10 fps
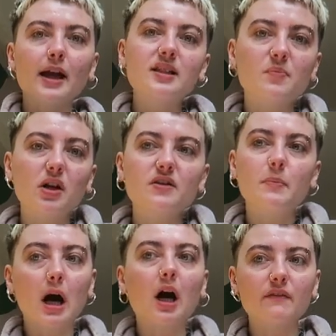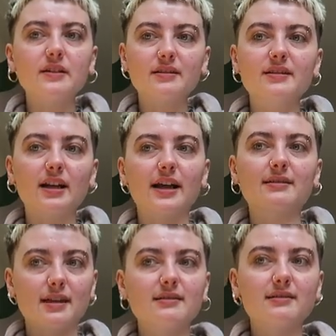it's because part of it still
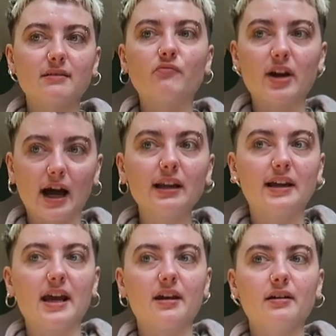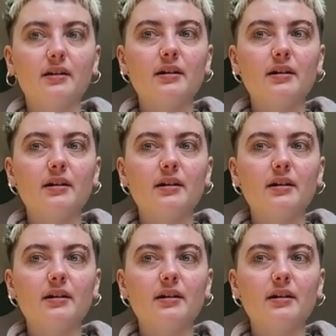exists in reality